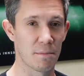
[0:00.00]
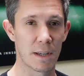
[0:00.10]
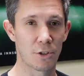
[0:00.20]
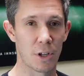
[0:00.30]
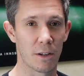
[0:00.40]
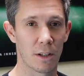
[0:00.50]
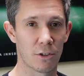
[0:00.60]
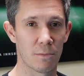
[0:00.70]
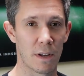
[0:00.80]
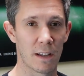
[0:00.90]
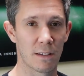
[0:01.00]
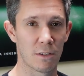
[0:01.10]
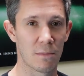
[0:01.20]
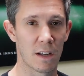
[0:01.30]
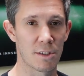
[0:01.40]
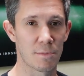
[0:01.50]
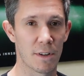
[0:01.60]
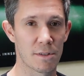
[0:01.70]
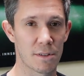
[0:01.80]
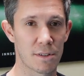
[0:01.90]
a big shout out to my to my
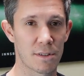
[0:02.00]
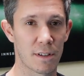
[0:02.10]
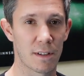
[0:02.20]
sponsors.